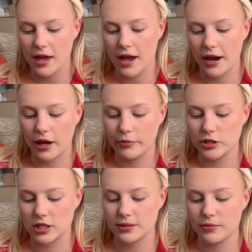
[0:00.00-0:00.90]
and I
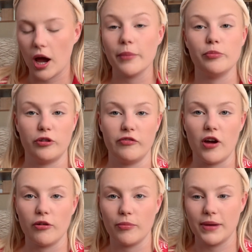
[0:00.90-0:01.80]

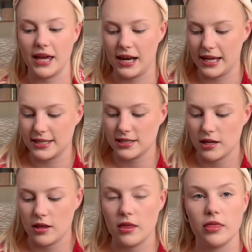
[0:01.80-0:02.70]
prefer, on me at least,
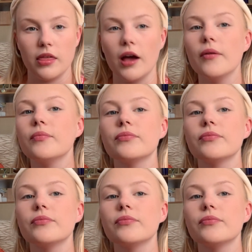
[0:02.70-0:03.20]
that